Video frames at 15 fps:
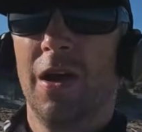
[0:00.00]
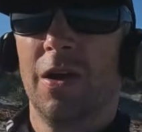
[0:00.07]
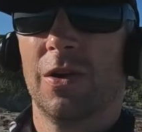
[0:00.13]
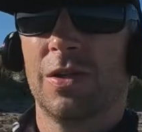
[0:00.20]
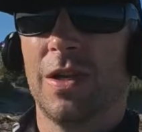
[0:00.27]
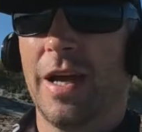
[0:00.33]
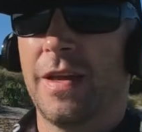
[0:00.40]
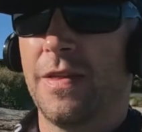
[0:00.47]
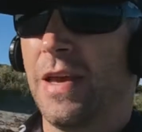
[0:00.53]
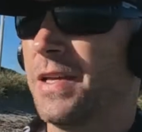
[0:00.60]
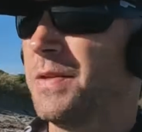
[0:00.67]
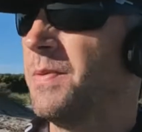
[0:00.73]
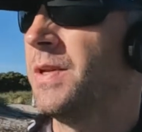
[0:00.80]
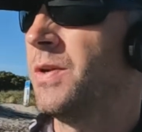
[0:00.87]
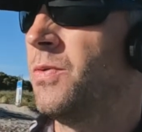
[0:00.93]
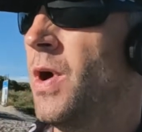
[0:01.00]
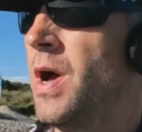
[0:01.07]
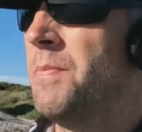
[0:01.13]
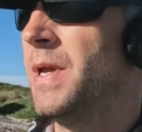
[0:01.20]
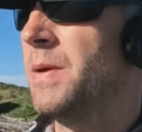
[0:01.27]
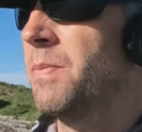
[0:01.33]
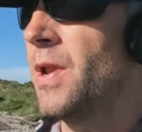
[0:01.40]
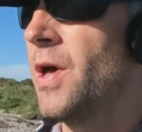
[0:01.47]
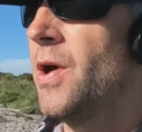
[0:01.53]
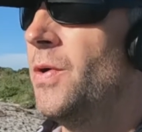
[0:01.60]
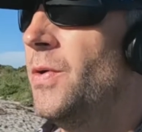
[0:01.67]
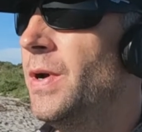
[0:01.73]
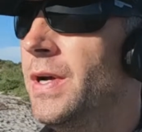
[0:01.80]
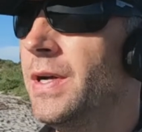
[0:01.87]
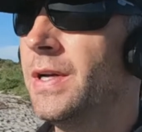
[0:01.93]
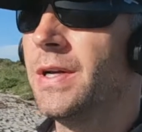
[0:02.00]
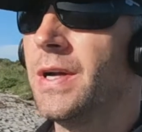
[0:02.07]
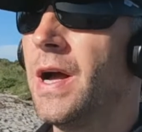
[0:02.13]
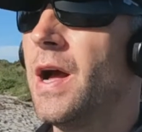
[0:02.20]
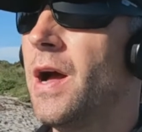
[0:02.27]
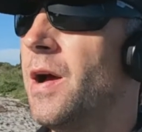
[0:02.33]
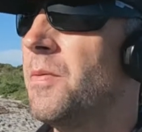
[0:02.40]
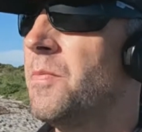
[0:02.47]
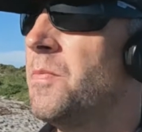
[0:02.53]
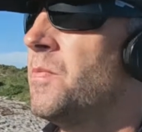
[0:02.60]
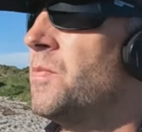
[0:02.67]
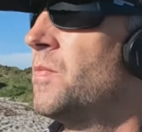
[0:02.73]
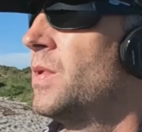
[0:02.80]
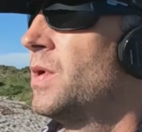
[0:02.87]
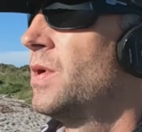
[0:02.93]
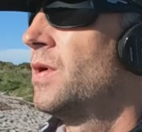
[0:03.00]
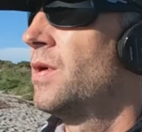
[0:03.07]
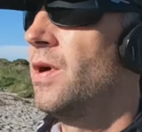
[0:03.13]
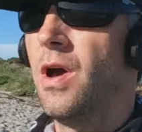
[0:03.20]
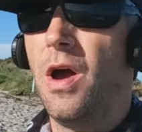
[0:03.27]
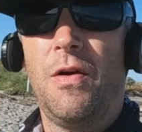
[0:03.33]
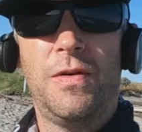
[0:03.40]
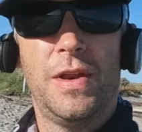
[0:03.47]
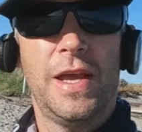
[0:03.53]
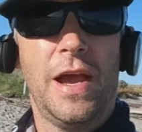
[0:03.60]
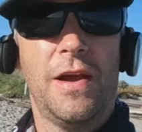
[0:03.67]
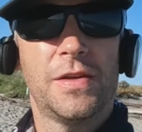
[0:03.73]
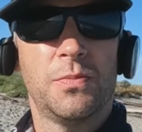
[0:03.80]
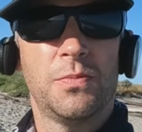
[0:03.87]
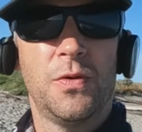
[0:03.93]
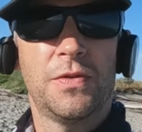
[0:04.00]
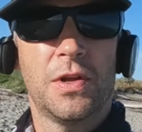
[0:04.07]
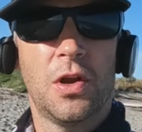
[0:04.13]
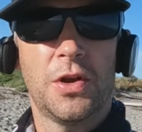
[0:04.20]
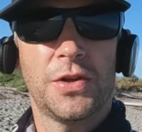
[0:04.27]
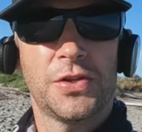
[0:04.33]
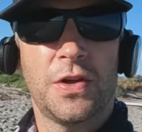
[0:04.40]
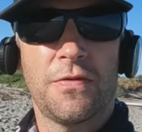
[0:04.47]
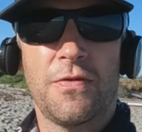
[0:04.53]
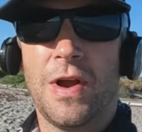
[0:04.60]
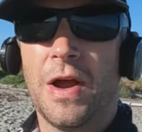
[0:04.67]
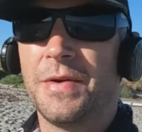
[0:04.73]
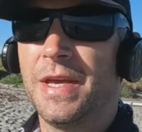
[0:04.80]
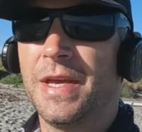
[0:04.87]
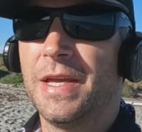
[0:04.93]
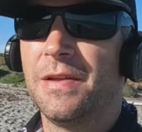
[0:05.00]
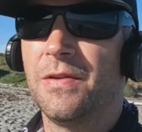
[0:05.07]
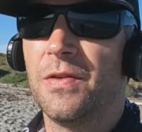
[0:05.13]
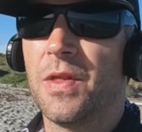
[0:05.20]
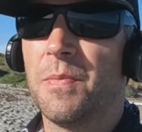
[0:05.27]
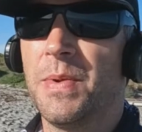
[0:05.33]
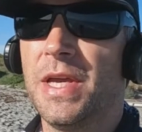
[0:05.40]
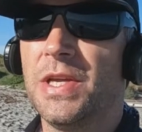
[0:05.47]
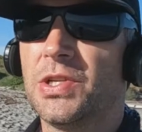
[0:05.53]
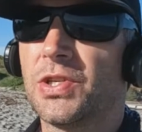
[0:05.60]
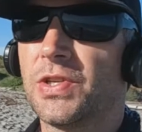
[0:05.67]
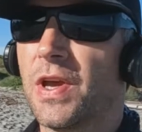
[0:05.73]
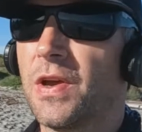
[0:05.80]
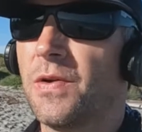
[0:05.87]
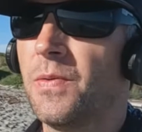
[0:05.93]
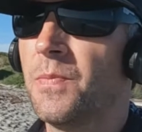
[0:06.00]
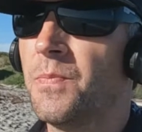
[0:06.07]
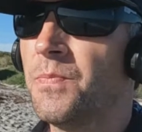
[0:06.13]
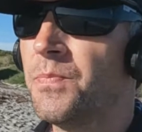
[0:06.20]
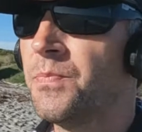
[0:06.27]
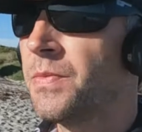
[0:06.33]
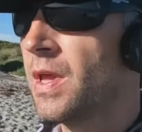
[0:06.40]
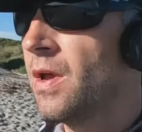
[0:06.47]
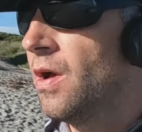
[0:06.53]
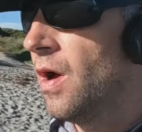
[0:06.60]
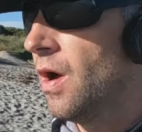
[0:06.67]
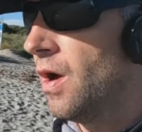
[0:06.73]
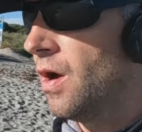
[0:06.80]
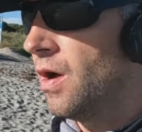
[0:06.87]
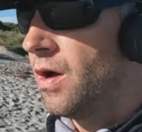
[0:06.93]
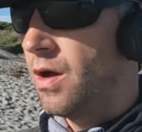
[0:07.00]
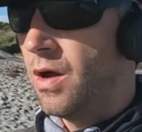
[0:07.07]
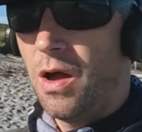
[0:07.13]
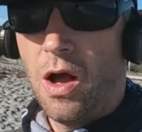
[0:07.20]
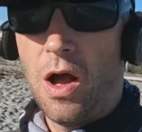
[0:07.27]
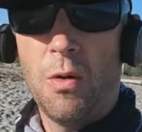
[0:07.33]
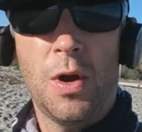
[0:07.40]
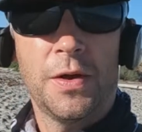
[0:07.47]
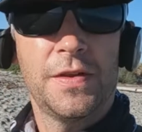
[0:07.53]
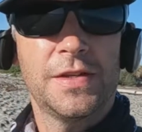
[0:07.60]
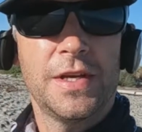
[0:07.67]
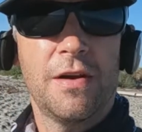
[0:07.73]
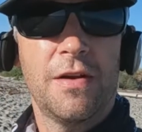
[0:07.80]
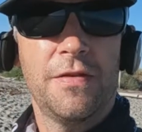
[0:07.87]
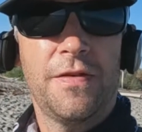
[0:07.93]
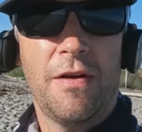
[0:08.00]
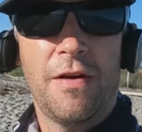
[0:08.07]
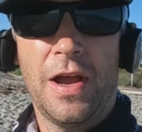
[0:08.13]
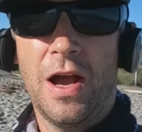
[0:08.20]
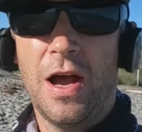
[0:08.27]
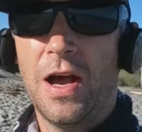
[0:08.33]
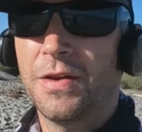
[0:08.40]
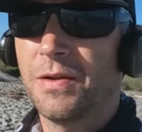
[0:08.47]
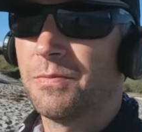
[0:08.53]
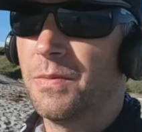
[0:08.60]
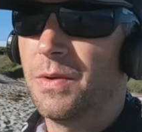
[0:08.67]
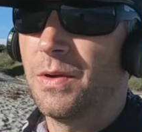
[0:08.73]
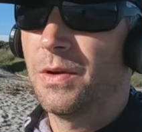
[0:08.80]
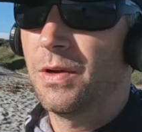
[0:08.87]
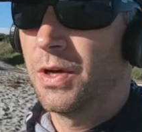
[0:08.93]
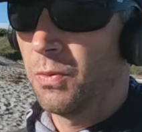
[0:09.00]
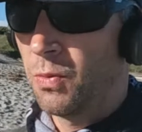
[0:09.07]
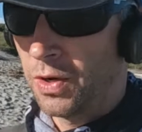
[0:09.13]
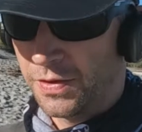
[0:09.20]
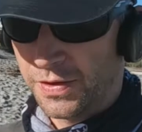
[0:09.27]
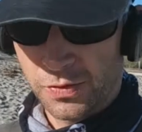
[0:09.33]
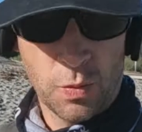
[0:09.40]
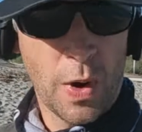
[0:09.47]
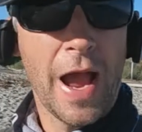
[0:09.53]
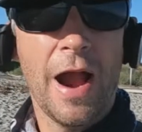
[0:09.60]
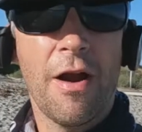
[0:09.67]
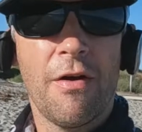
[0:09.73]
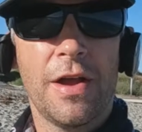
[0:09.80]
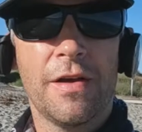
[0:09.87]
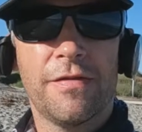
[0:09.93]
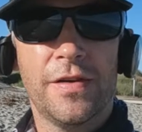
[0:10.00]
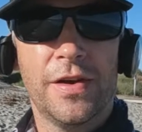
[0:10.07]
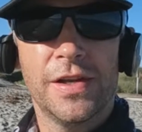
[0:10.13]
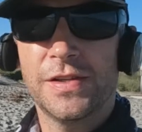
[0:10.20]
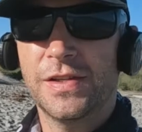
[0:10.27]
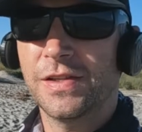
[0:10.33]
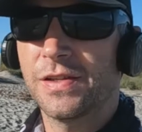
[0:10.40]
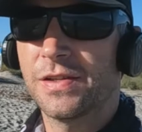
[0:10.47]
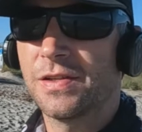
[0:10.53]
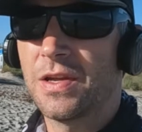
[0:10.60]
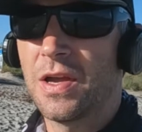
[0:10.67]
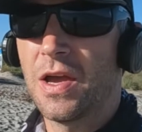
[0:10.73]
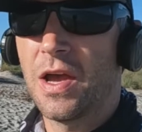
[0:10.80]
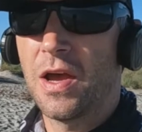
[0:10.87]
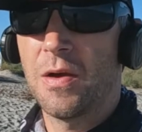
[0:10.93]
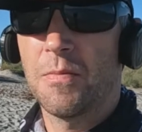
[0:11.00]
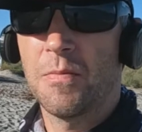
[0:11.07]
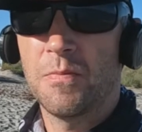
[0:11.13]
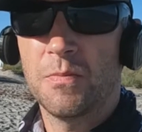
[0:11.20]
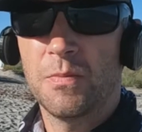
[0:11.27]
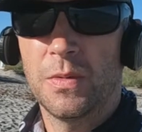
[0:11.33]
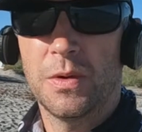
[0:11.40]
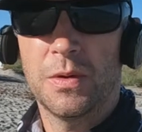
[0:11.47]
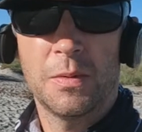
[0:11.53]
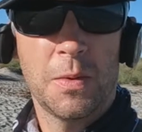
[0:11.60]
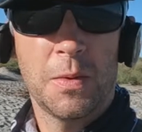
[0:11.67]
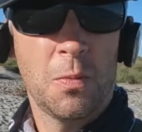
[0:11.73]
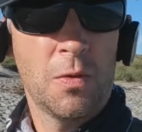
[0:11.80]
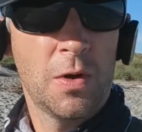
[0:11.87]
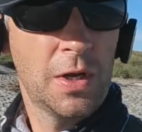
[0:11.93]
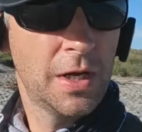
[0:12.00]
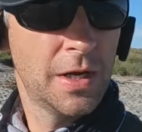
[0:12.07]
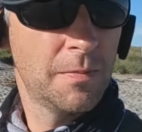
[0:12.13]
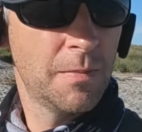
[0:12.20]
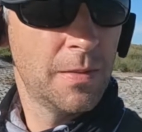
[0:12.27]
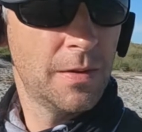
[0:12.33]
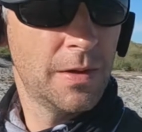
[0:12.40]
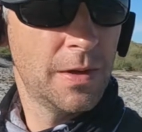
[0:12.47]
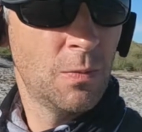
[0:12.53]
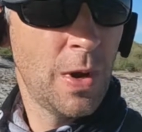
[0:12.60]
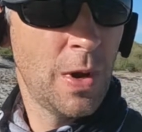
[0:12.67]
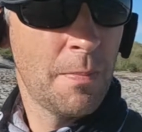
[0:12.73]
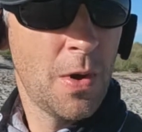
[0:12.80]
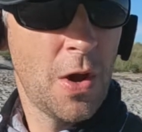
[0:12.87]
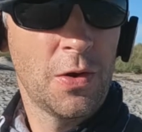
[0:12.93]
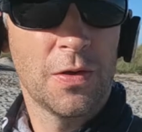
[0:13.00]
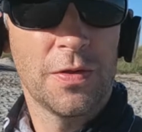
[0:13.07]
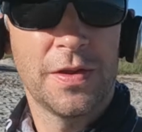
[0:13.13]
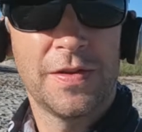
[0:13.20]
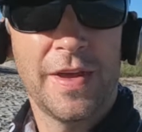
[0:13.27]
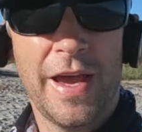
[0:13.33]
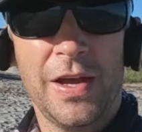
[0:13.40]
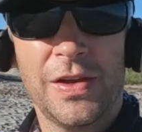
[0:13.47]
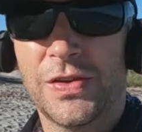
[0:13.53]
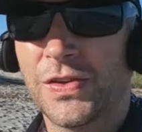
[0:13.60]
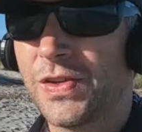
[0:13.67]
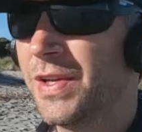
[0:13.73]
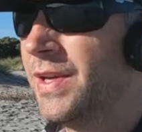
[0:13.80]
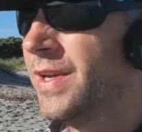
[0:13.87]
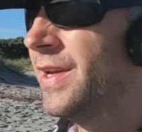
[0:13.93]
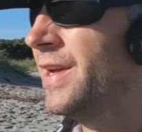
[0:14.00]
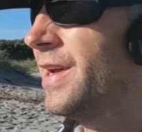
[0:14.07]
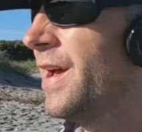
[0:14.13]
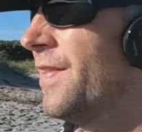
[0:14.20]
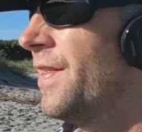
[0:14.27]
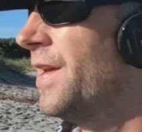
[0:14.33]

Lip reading: looks like there's been quite a big blow. Hopefully, yeah, it's moved a lot of stuff around here on the beach, so I'll work this area very hard. I'm going to work this wet area first. I'll be working in wet mode on the dais, and